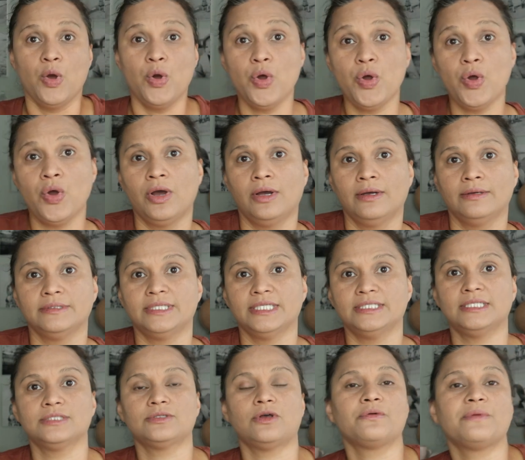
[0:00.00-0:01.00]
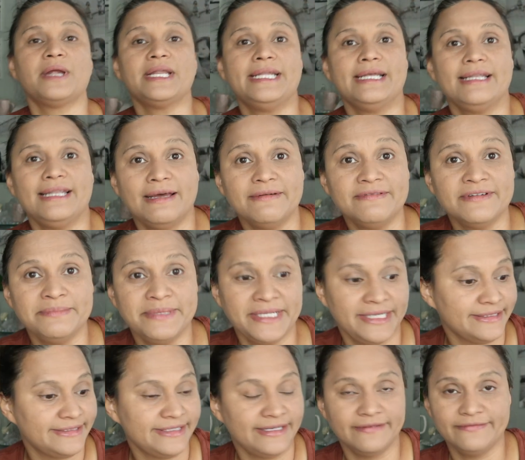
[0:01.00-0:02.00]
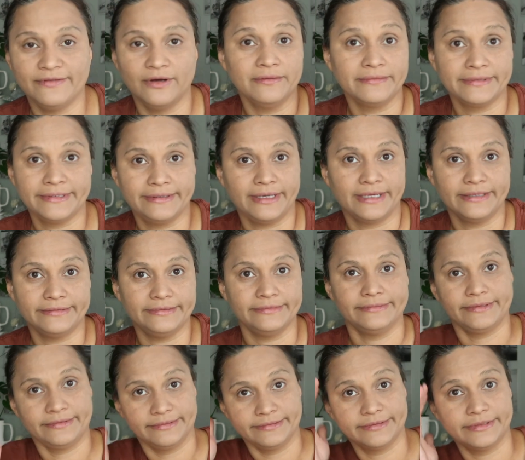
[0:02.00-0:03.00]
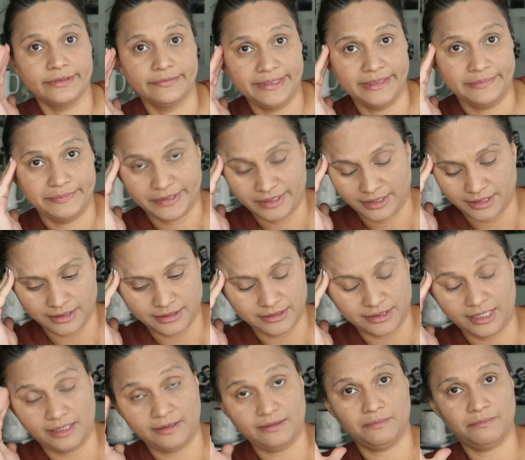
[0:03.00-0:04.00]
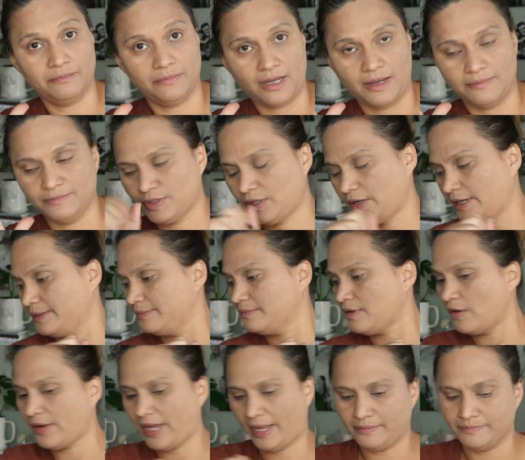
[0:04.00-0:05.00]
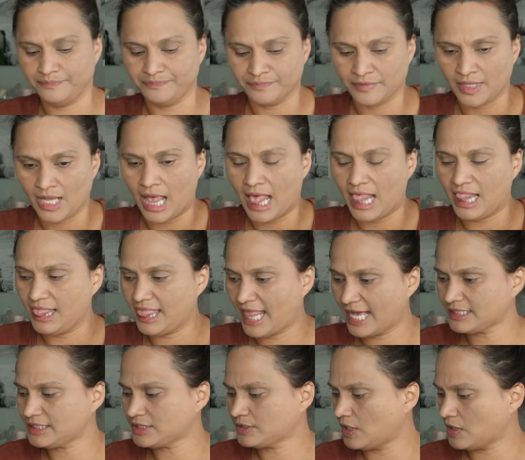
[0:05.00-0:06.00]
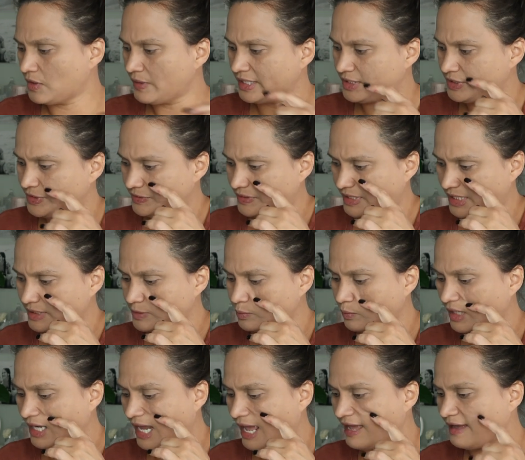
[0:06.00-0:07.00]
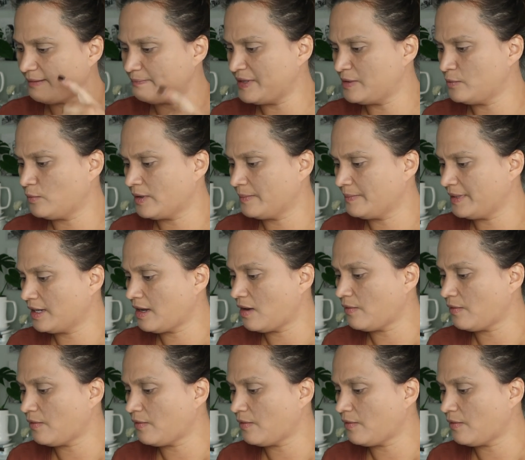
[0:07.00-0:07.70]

Whew, this is already eleven minutes and I've already gone through so many products. I'm sorry. Okay, let's go into these, what I have been warming.